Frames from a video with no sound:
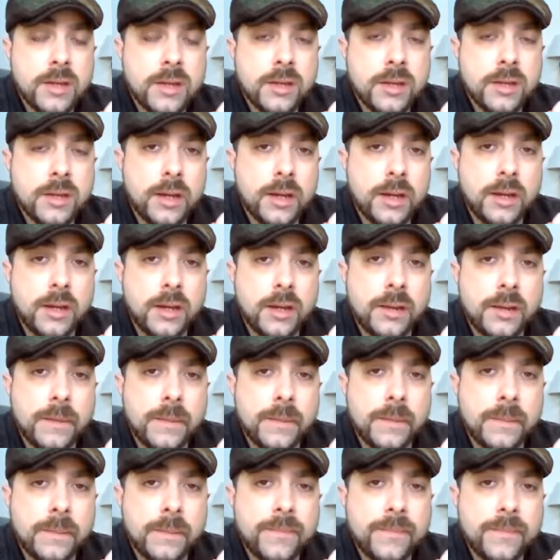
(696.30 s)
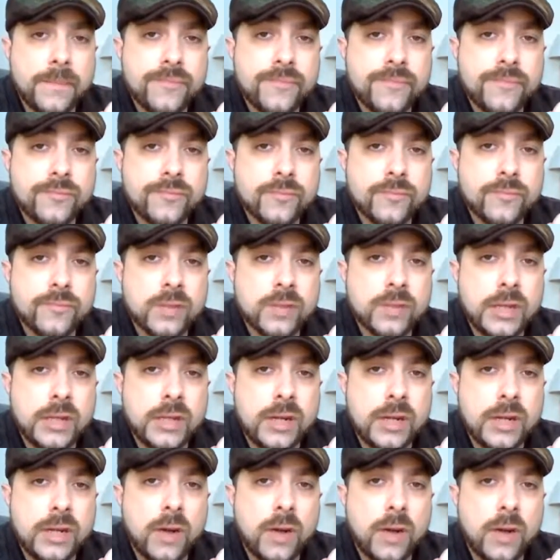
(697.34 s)
you
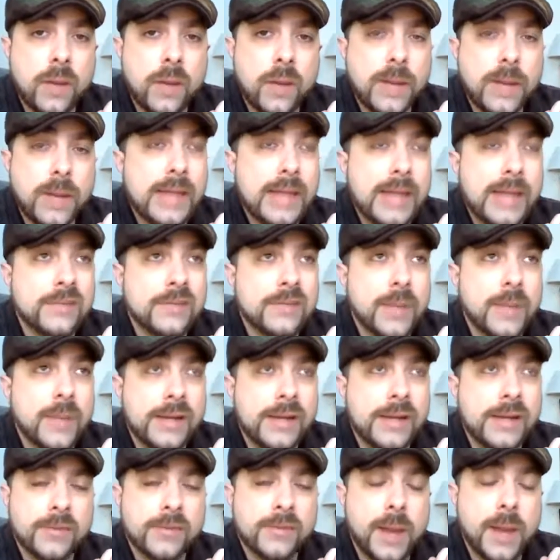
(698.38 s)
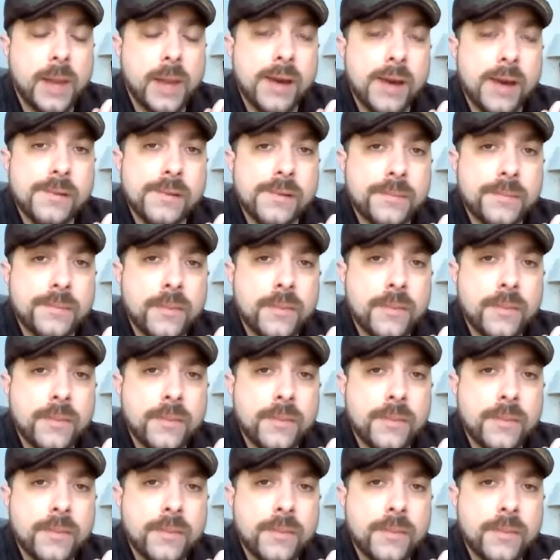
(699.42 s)
know, our bodies might expire,